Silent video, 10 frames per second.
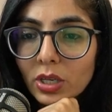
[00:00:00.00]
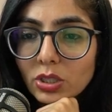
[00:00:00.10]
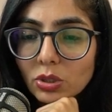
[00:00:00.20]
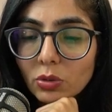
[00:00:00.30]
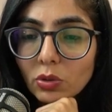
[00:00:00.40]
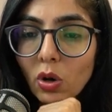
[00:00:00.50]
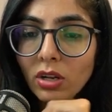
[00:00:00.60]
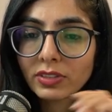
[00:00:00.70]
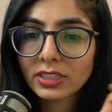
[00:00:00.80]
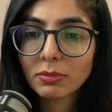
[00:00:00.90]
So
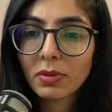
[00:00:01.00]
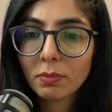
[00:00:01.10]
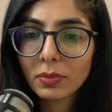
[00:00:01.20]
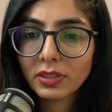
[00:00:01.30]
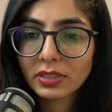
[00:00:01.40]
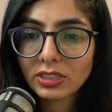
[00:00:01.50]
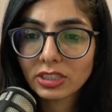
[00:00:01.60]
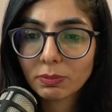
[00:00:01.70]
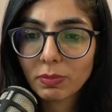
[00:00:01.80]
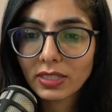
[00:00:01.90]
always remember it
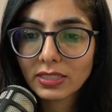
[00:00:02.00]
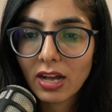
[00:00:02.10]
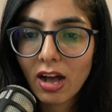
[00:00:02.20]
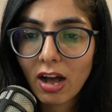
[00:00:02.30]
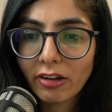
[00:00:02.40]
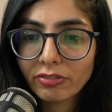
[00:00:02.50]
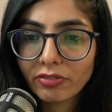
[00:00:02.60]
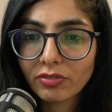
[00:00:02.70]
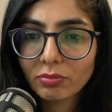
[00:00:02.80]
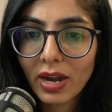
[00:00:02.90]
is plus
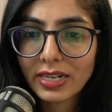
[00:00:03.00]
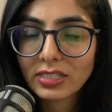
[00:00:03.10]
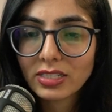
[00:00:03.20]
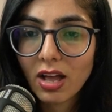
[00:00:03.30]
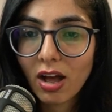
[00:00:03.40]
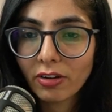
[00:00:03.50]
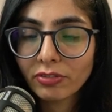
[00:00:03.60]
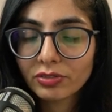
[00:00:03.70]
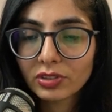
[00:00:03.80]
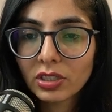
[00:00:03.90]
half minus half,